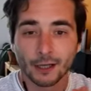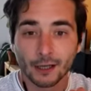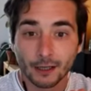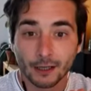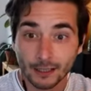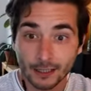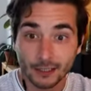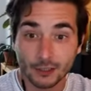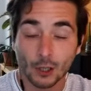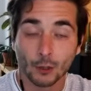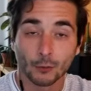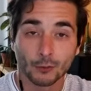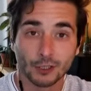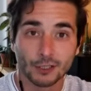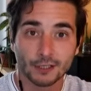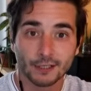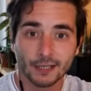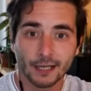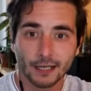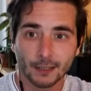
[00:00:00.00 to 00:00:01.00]
is always the
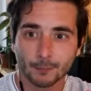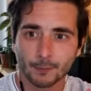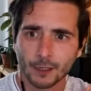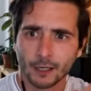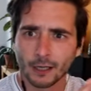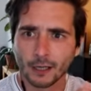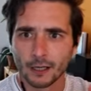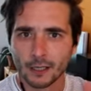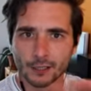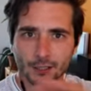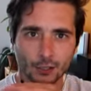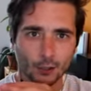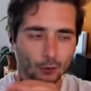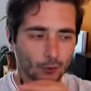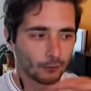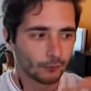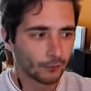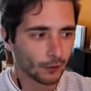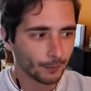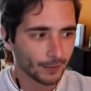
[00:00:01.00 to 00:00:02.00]
same.
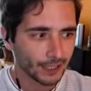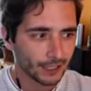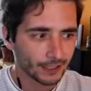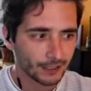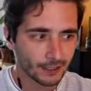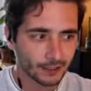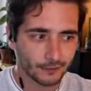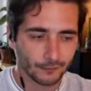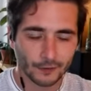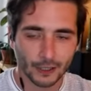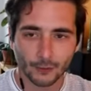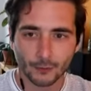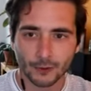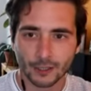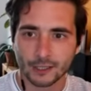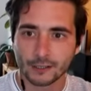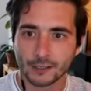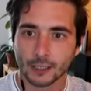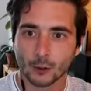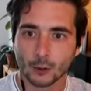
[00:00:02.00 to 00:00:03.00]
So for me, this is a very
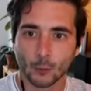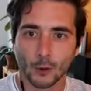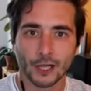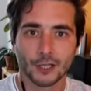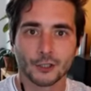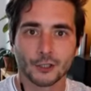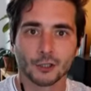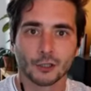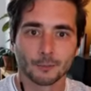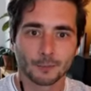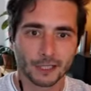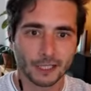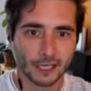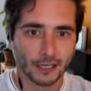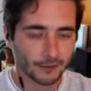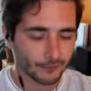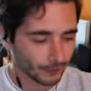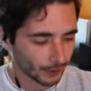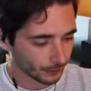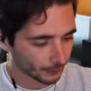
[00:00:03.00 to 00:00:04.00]
sequential
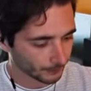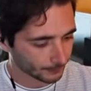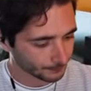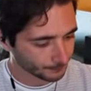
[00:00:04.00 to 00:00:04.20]
behavior.